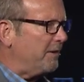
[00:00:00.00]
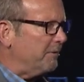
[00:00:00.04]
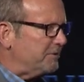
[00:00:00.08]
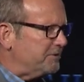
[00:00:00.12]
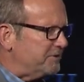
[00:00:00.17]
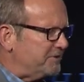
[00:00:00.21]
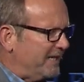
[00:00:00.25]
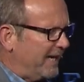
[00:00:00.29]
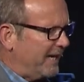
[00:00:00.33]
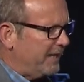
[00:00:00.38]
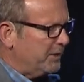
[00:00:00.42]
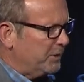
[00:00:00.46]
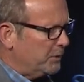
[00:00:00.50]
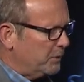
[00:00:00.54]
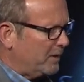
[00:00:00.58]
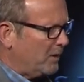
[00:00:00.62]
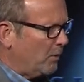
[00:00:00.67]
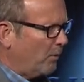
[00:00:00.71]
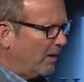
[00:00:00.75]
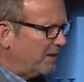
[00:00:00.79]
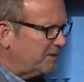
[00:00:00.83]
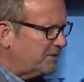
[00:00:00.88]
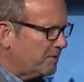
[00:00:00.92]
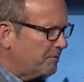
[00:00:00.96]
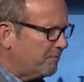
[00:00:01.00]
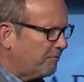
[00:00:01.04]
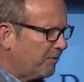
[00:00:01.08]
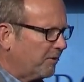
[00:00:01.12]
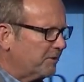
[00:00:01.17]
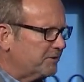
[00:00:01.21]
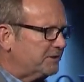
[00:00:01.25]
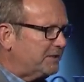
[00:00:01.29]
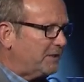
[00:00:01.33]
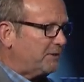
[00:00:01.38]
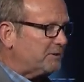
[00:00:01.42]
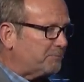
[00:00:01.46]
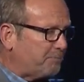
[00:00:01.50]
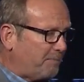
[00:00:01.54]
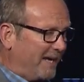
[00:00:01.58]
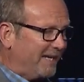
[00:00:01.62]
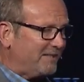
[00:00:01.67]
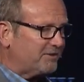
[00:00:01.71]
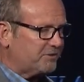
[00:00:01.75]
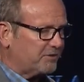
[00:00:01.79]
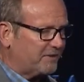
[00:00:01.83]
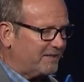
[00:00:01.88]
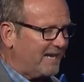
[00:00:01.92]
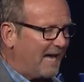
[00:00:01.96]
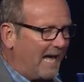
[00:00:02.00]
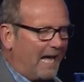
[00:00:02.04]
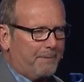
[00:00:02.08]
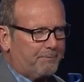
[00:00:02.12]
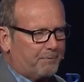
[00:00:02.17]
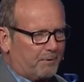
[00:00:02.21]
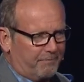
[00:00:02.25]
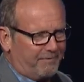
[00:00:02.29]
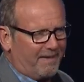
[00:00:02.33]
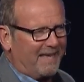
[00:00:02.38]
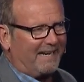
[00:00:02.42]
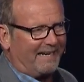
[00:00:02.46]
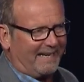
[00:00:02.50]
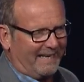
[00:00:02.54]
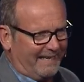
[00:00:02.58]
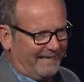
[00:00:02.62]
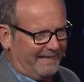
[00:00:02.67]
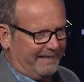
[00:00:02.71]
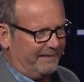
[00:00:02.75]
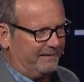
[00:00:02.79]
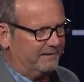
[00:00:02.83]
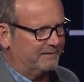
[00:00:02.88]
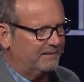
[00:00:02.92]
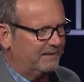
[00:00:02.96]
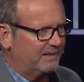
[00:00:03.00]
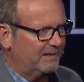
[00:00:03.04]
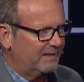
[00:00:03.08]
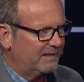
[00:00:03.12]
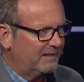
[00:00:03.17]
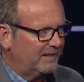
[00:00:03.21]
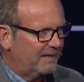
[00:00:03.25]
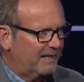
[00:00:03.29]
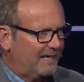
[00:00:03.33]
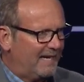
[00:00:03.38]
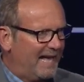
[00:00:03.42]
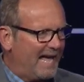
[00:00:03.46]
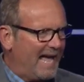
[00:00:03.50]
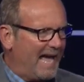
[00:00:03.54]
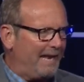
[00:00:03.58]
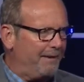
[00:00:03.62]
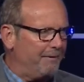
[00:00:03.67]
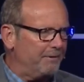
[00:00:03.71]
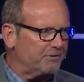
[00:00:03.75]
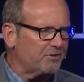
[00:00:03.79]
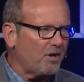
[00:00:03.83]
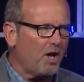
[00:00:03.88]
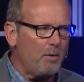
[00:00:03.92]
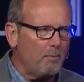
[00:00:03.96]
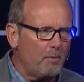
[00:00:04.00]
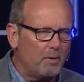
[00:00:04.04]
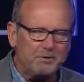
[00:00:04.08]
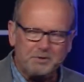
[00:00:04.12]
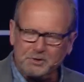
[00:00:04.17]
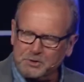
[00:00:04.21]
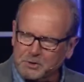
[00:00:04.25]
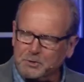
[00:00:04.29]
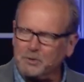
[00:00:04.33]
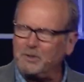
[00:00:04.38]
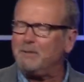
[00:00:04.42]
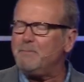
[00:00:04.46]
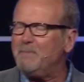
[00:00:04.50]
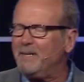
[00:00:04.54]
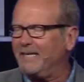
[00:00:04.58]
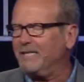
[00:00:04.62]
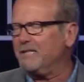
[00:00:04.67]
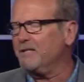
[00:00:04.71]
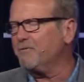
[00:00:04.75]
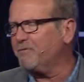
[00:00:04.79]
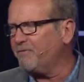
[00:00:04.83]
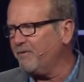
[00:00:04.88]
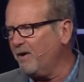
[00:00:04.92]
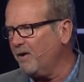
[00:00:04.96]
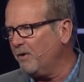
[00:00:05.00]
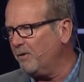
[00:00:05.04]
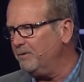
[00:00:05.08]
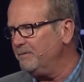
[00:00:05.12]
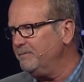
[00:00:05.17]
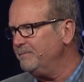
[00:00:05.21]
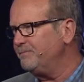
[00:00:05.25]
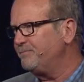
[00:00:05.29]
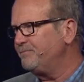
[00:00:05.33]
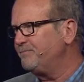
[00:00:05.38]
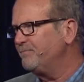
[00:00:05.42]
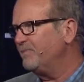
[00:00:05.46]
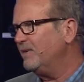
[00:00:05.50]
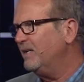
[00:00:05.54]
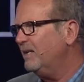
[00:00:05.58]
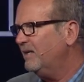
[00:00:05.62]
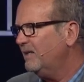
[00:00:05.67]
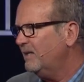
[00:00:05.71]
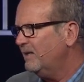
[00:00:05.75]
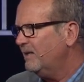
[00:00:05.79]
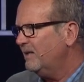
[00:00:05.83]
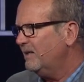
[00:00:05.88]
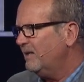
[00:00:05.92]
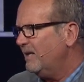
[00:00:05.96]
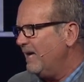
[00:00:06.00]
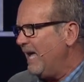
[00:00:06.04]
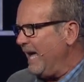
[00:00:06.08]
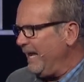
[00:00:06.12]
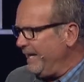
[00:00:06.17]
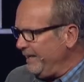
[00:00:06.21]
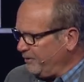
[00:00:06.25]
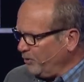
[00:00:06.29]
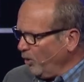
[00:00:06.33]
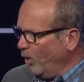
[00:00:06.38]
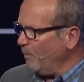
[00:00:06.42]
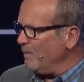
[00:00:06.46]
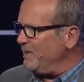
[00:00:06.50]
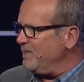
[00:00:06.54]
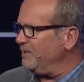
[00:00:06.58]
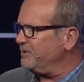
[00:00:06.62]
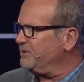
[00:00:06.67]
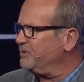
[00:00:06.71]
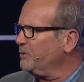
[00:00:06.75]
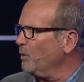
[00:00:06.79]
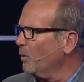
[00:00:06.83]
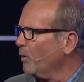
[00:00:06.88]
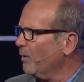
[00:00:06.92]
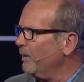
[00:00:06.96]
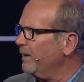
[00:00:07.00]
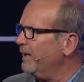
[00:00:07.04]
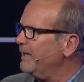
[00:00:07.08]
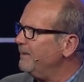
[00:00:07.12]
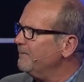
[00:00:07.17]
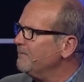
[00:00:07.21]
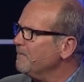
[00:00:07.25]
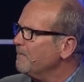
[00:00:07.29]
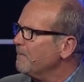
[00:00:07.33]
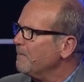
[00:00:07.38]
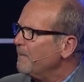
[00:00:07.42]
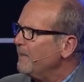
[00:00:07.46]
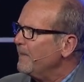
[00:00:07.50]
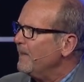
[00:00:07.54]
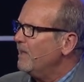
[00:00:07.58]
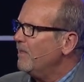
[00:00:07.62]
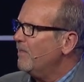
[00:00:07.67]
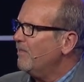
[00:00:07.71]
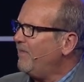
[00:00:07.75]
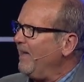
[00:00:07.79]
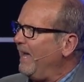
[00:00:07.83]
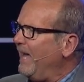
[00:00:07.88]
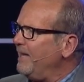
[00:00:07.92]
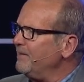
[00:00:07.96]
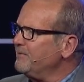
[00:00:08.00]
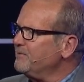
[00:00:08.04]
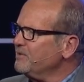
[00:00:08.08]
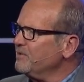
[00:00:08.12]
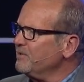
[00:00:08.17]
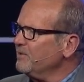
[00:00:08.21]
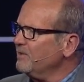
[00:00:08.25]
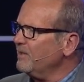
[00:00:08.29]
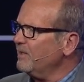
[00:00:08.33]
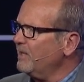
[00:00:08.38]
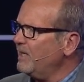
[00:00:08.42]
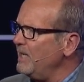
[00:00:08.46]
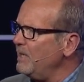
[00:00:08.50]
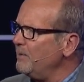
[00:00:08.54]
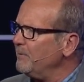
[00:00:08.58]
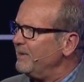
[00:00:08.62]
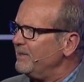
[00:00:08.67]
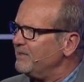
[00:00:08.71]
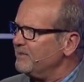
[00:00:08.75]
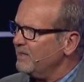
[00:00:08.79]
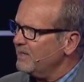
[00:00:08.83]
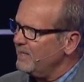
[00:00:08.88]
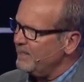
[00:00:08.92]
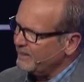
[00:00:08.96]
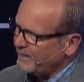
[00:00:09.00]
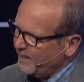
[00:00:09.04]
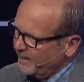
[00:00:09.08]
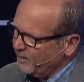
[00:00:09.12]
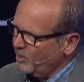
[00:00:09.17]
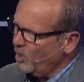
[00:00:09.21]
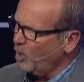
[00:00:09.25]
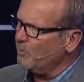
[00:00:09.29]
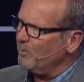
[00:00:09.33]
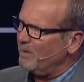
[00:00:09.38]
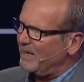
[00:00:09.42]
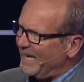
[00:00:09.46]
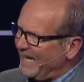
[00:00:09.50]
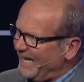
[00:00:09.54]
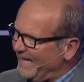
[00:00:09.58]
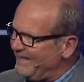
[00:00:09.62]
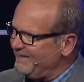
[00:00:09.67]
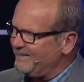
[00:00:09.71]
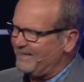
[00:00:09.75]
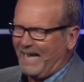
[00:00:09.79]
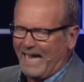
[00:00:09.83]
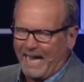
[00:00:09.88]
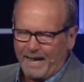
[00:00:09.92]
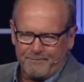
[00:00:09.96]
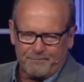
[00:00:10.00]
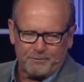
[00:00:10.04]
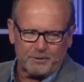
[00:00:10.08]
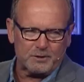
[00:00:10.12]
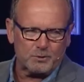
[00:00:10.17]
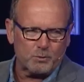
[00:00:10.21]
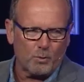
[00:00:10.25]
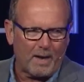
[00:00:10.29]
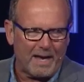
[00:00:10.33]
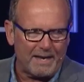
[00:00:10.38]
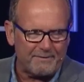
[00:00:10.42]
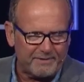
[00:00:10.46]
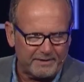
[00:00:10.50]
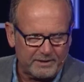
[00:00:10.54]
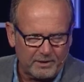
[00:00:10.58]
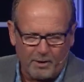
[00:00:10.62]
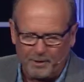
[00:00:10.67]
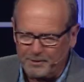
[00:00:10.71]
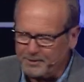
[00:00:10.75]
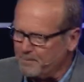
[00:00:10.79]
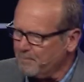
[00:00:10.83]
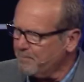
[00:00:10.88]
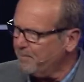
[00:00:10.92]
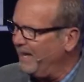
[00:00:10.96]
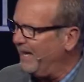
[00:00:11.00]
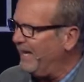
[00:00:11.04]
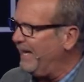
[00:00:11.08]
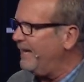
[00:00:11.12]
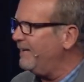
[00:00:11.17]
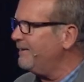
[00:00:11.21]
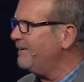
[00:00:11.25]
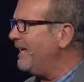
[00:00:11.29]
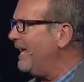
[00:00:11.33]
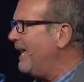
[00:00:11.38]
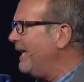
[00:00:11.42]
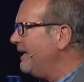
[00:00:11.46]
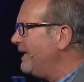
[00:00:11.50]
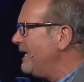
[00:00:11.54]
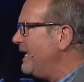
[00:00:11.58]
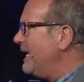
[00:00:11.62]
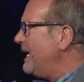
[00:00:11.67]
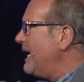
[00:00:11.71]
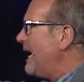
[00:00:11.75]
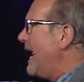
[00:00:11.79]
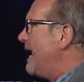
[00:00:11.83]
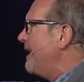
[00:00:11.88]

understand who he was at first. He was basically hyperventilating and he was almost screaming in the phone. And he told me the story that he, re- he got home late after his wife had gone to bed and he